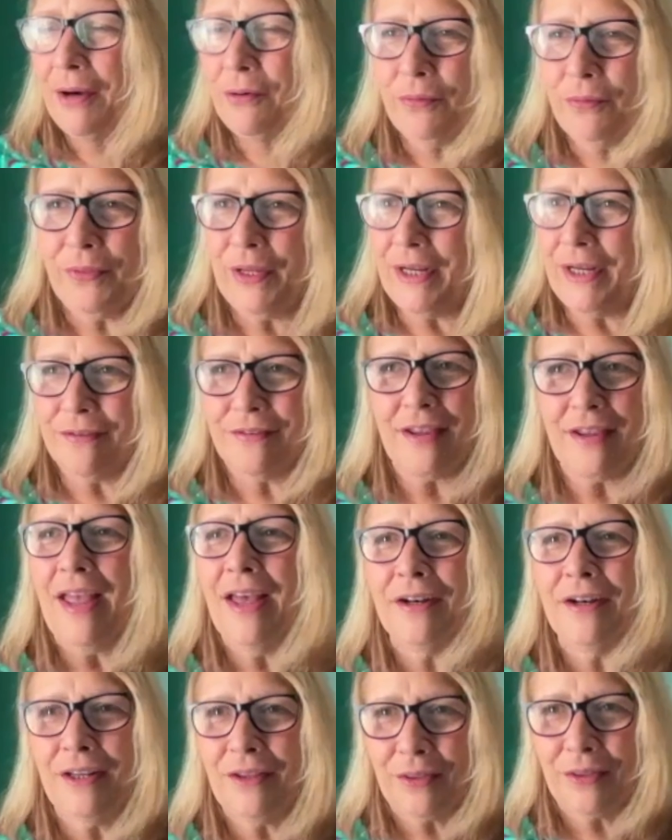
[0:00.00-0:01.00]
I don't think it's
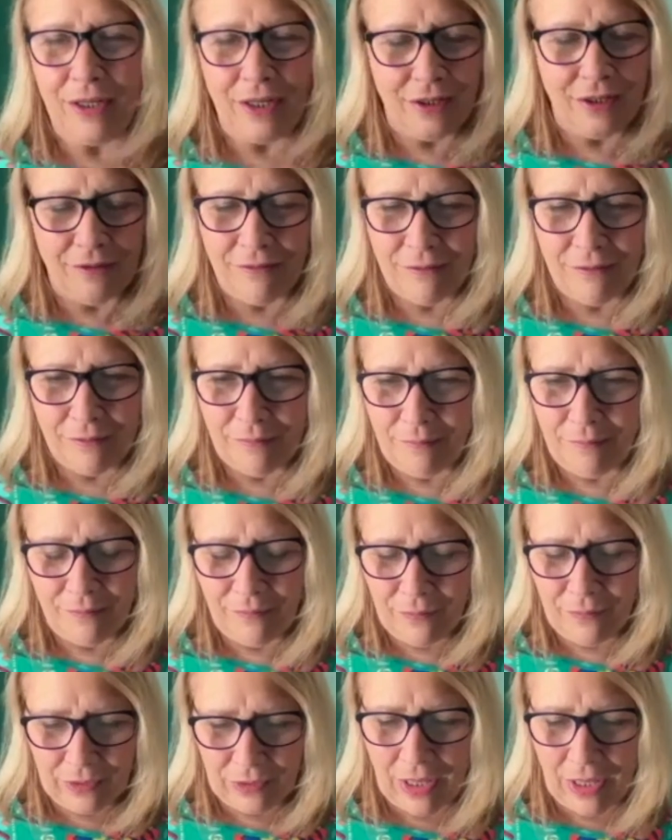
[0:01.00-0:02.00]
anything
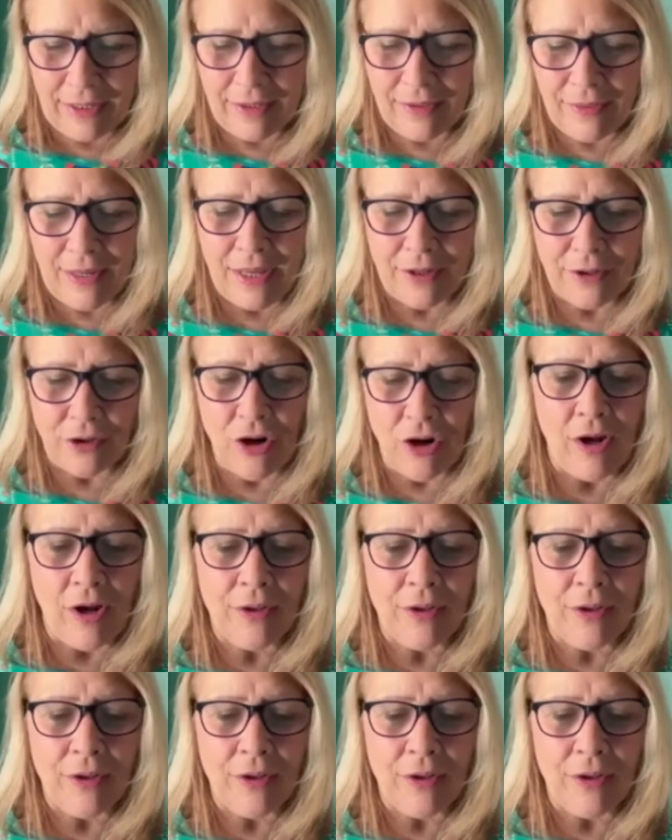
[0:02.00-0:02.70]
like that at all.